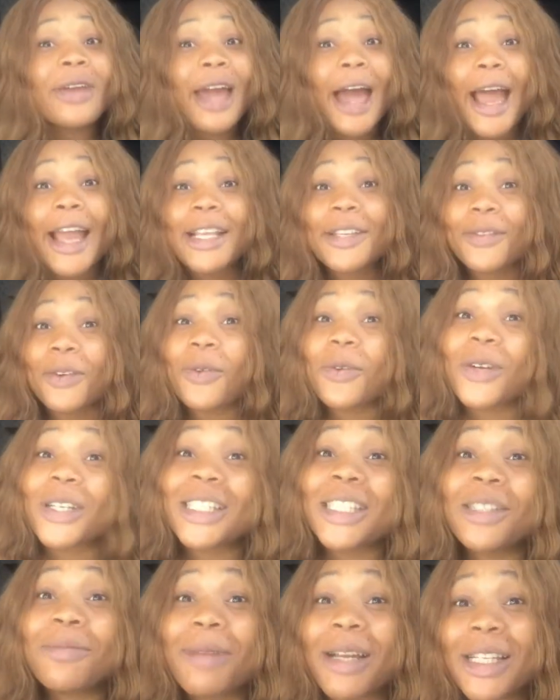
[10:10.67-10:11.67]
guys for
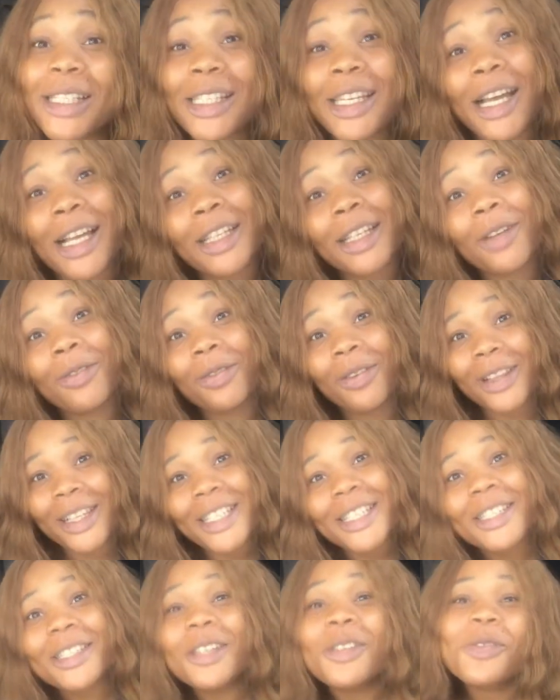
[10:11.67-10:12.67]
watching my channel, for
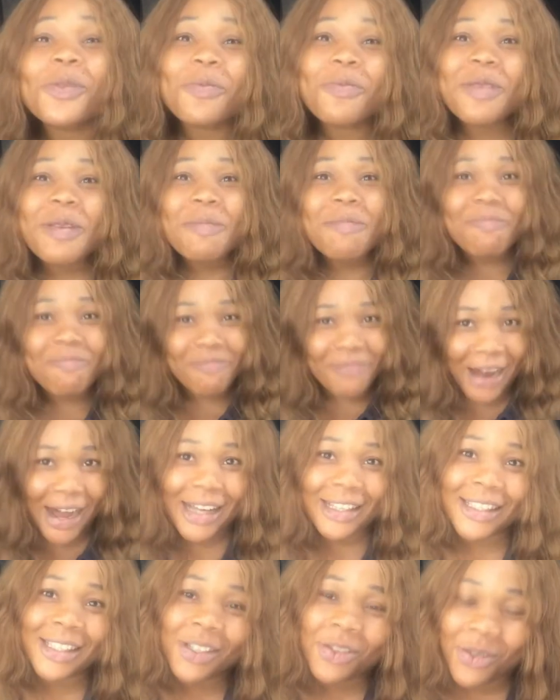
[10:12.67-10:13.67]
listening to me
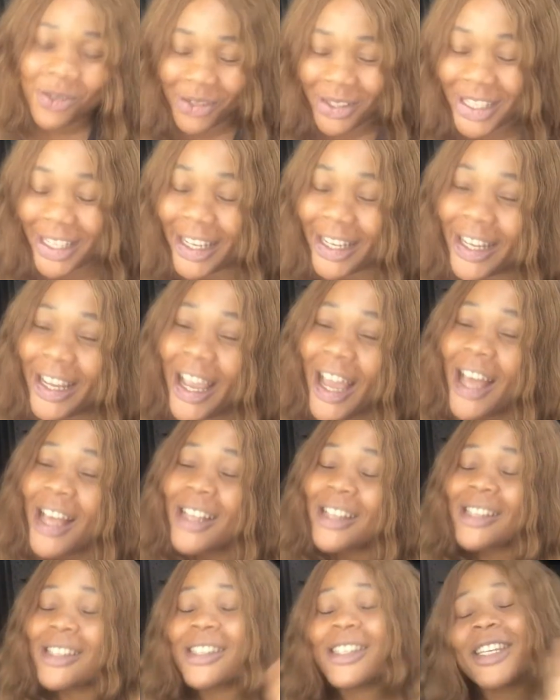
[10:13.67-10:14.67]
rant today.
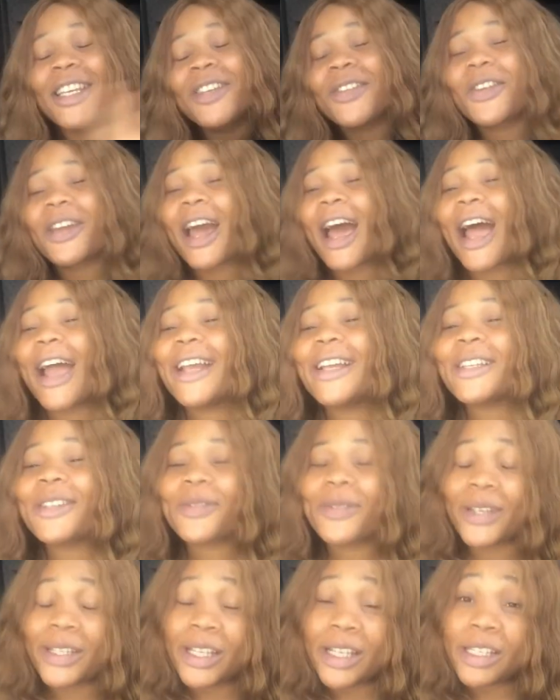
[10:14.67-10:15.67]
See you
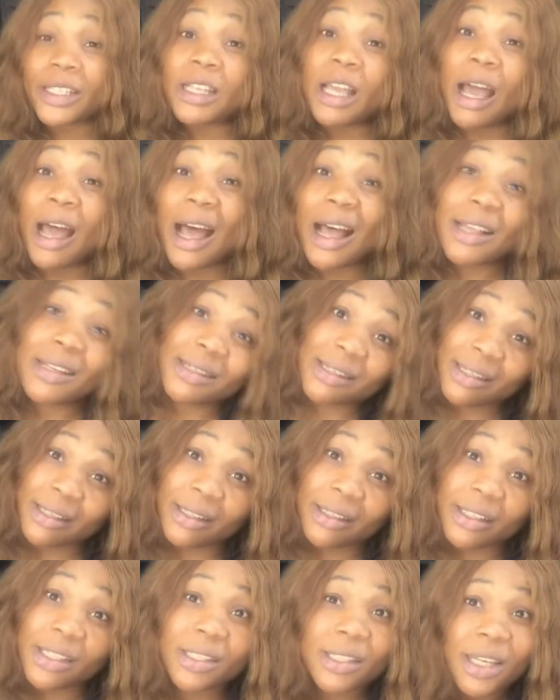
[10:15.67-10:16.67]
guys Wednesday. And
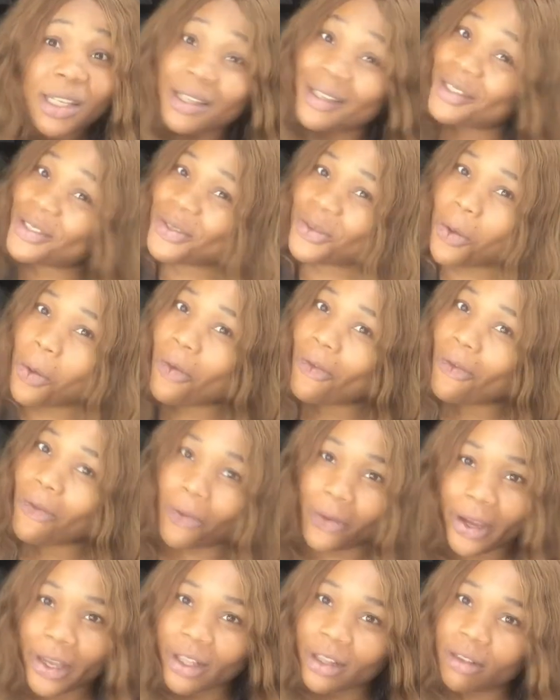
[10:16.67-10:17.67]
see, this channel is not
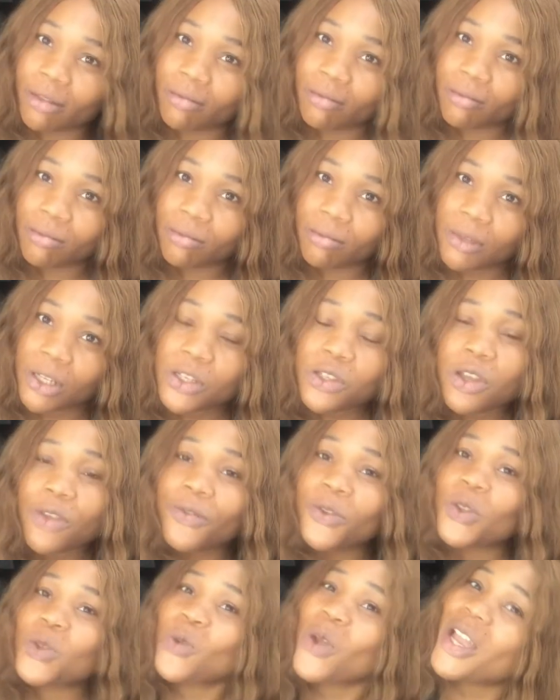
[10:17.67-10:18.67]
growing. So if
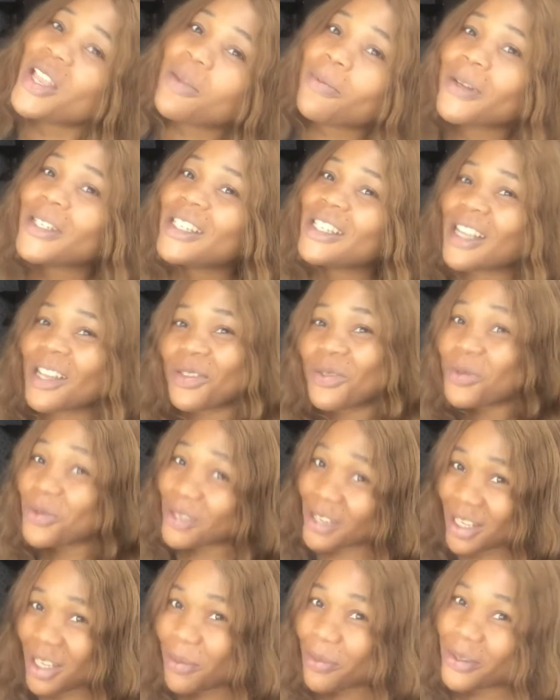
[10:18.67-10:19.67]
you know anybody that
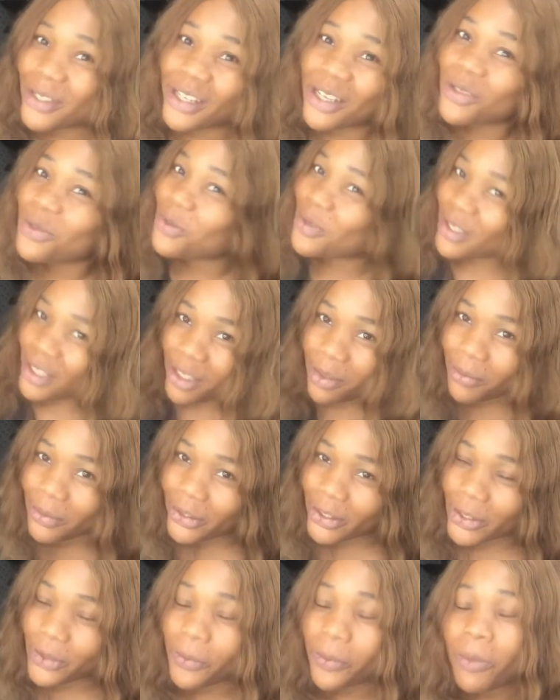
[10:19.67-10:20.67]
knows anybody that knows
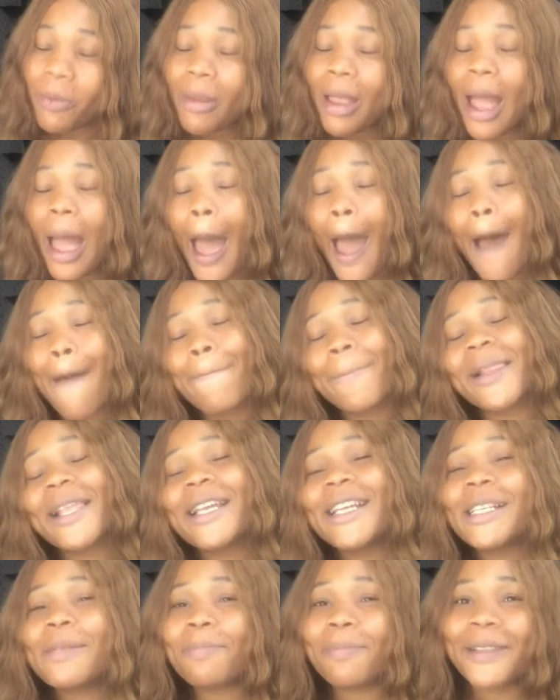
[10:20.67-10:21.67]
anybody,
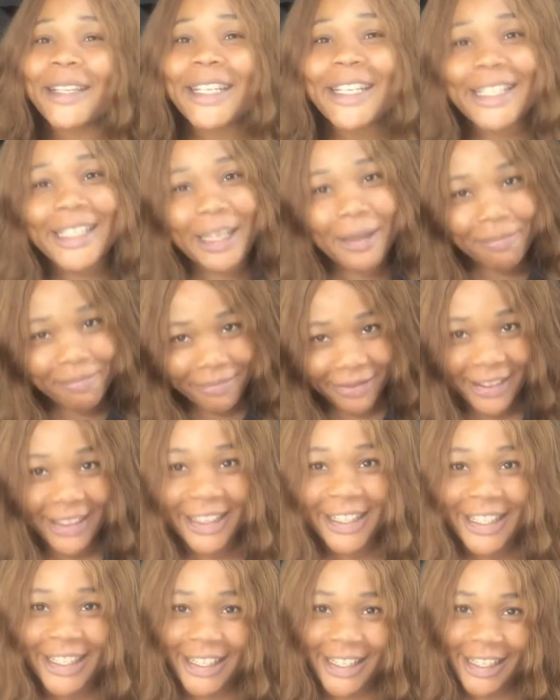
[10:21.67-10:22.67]
please, please, and
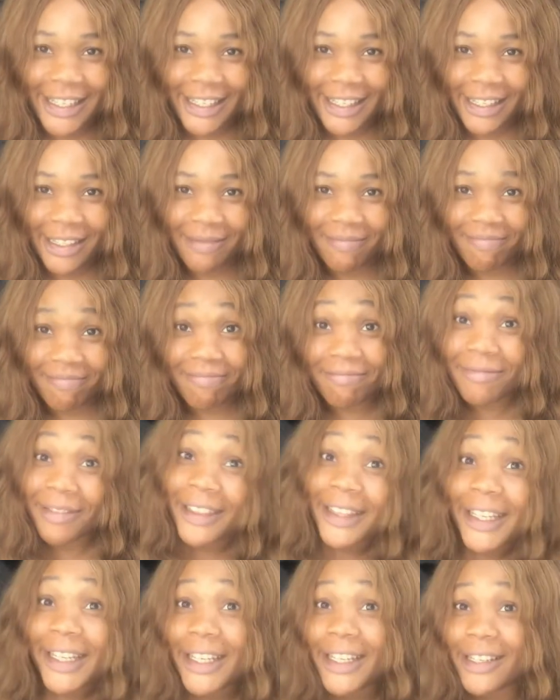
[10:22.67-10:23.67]
please,
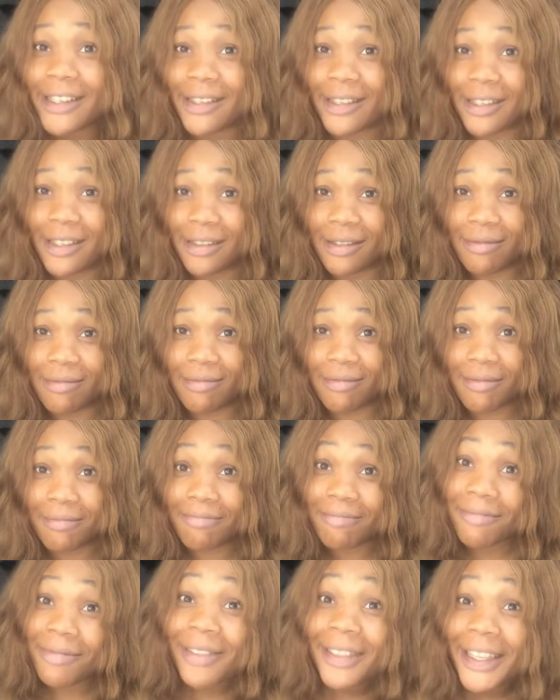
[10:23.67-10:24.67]
please,
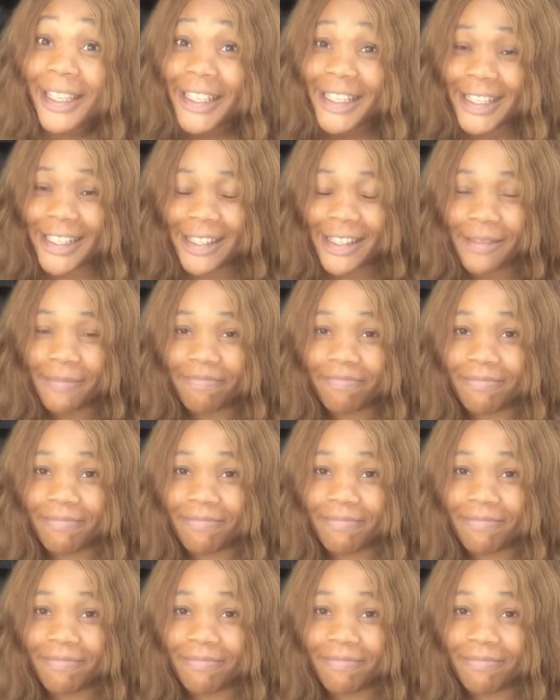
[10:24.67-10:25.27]
please